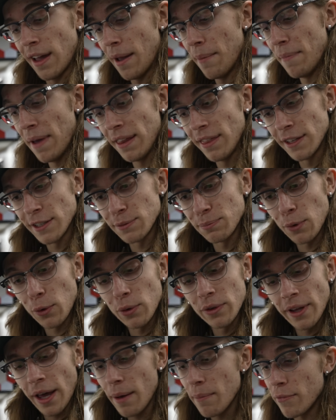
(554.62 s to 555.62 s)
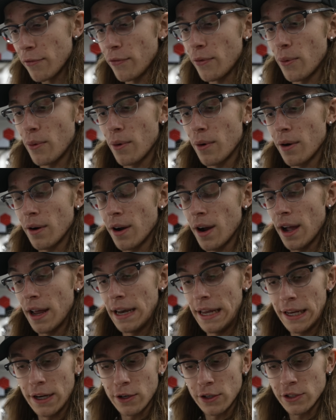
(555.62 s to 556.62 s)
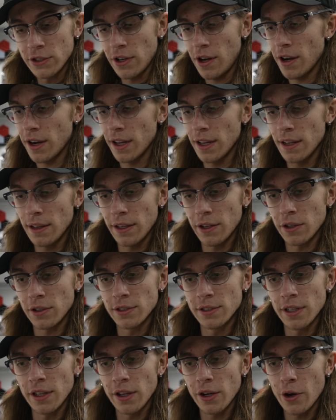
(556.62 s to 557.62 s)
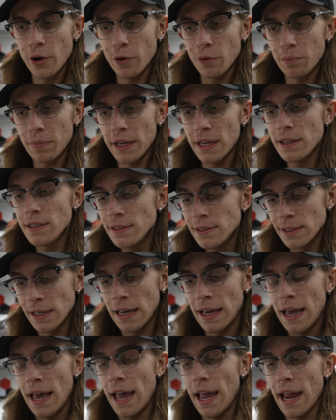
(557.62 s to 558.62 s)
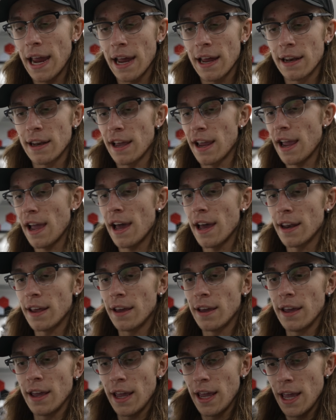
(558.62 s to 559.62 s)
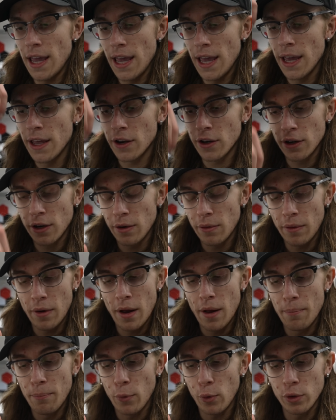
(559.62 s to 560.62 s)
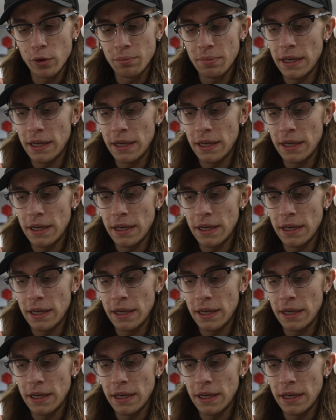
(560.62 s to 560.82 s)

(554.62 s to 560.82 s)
made this mold up for an inner socket little silicone piece, and I had an inner mold